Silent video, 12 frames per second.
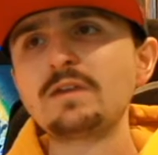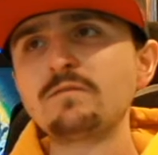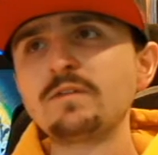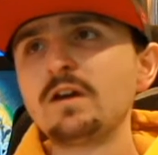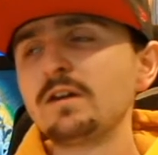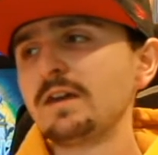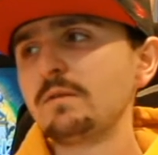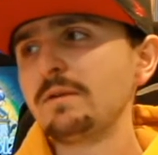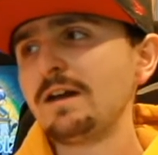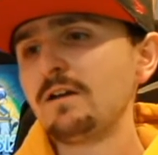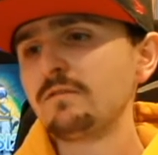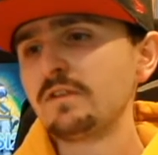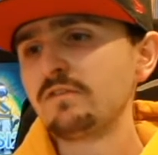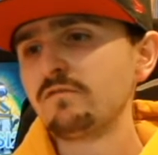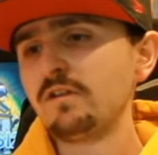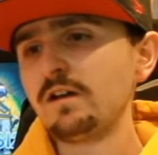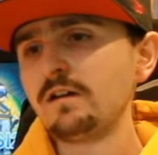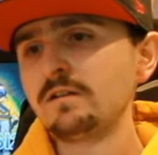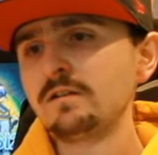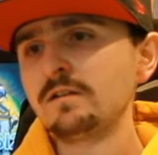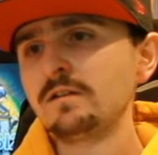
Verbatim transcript: you think, okay, we're out of this rut.